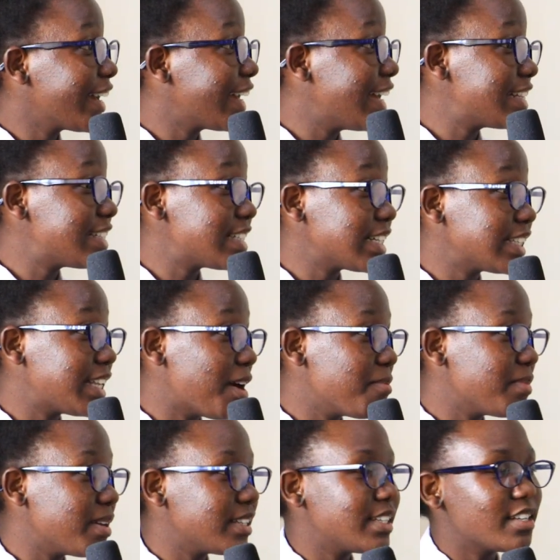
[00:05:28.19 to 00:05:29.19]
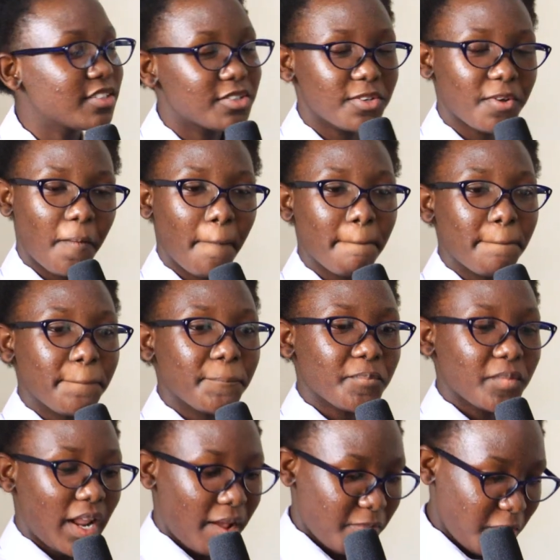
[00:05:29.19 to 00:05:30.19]
getting damaged. So
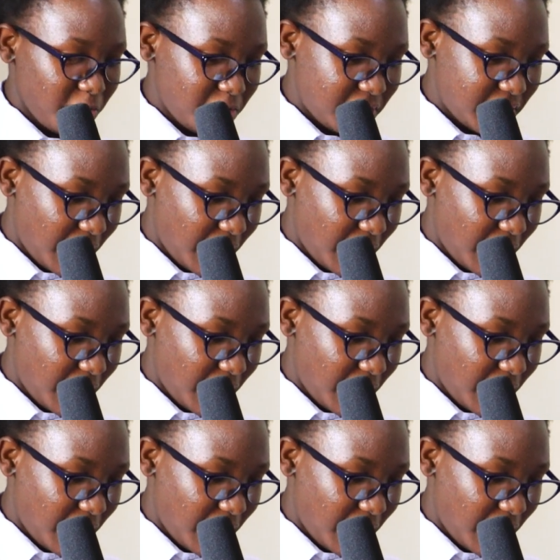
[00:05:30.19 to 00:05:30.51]
I'm going to